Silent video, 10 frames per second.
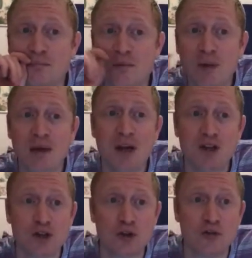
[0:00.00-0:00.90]
Maybe I
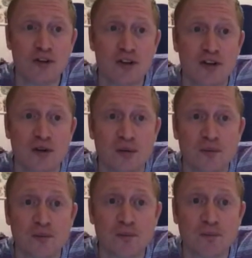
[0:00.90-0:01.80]
should convince you.
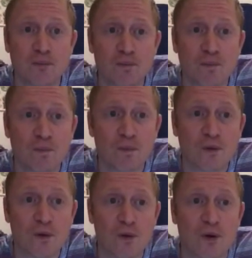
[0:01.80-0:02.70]

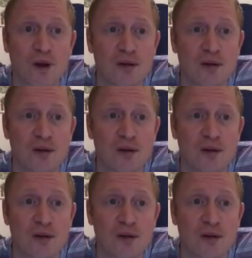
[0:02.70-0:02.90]
Okay.